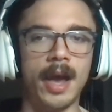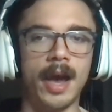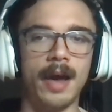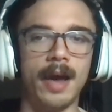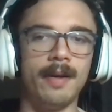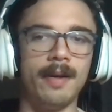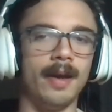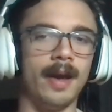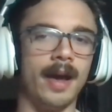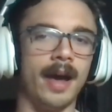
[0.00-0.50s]
I
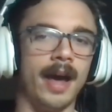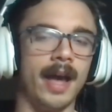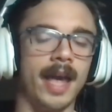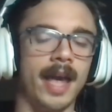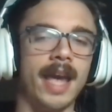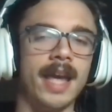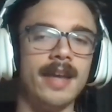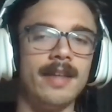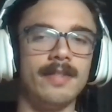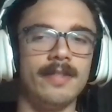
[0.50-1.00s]

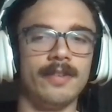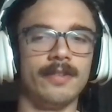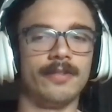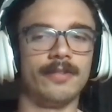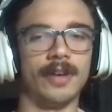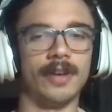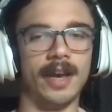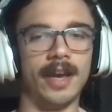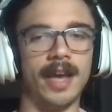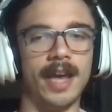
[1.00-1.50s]
I hate
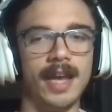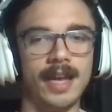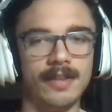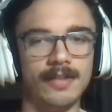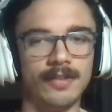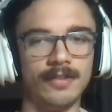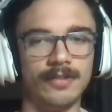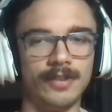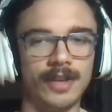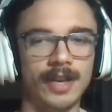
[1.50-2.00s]
this. I
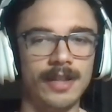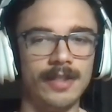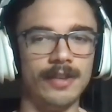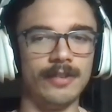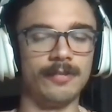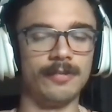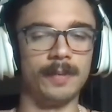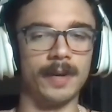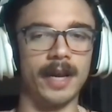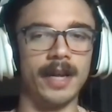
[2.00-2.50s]
hate to say this,